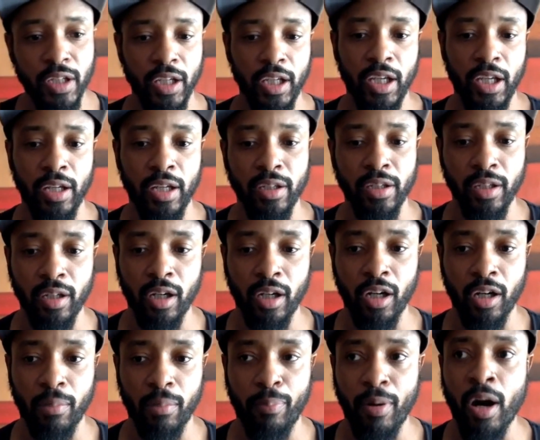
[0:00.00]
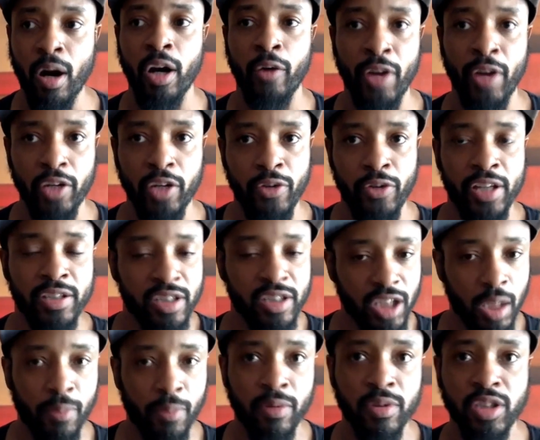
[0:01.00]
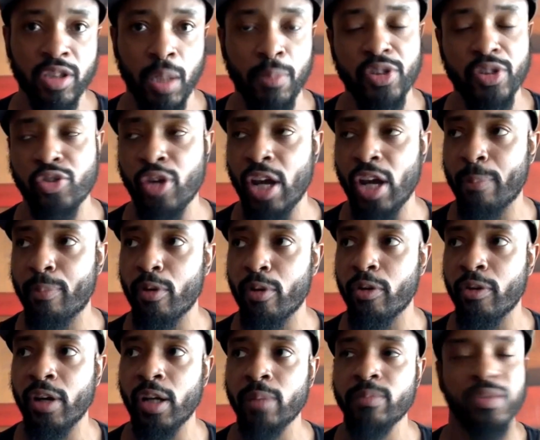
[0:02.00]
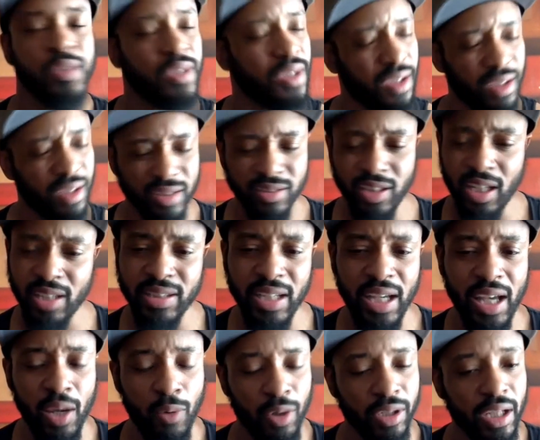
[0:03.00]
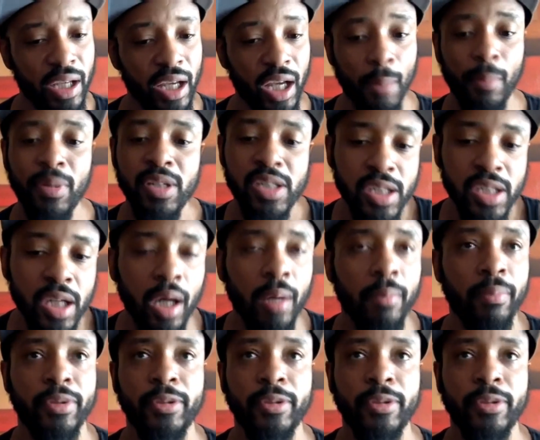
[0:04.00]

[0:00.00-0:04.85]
in the park recreation summer track programs. So I said, hey, what the heck, I'm going to jump.